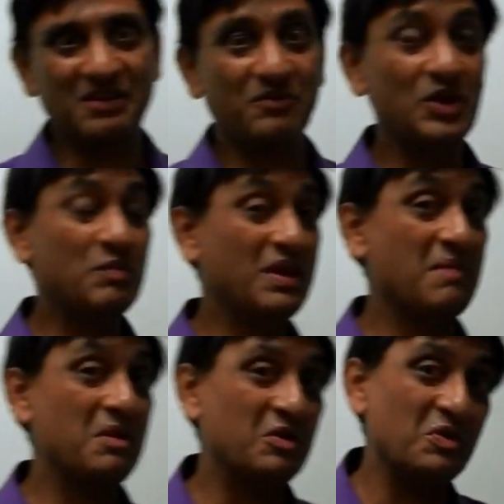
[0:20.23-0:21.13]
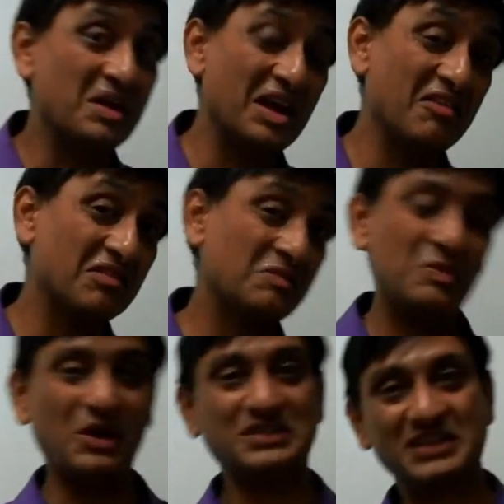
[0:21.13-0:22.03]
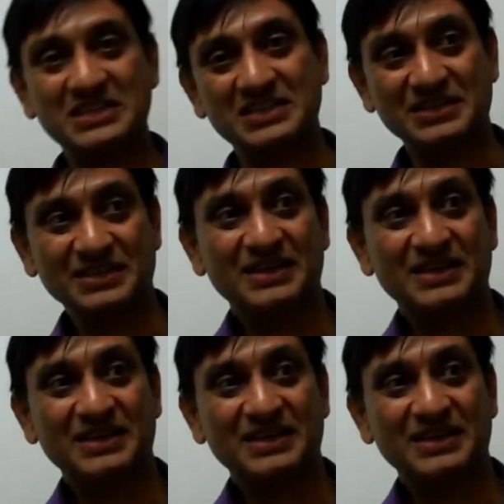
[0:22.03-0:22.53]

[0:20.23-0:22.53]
will you be able to deliver the project?